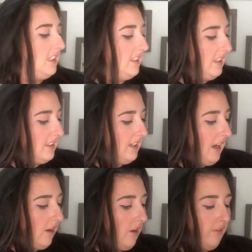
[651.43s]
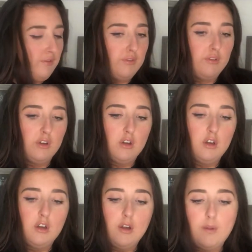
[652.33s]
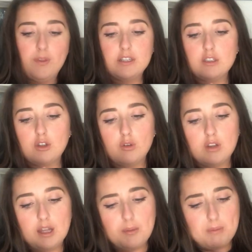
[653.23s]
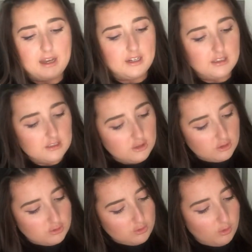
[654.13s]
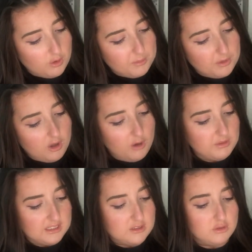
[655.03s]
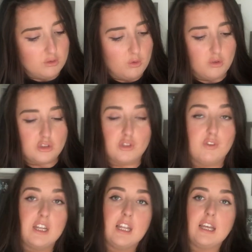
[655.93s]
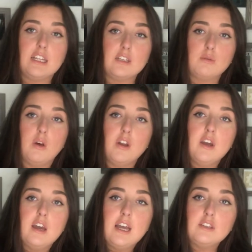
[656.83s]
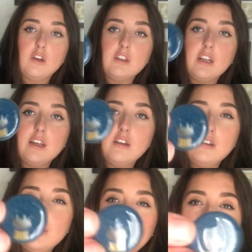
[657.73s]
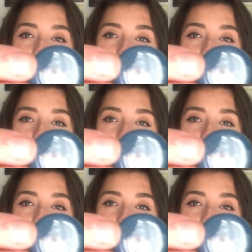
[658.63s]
easier to get off. This is another little magnet. This is adorable. Oh, this is gorgeous. I really like this one. It's got the little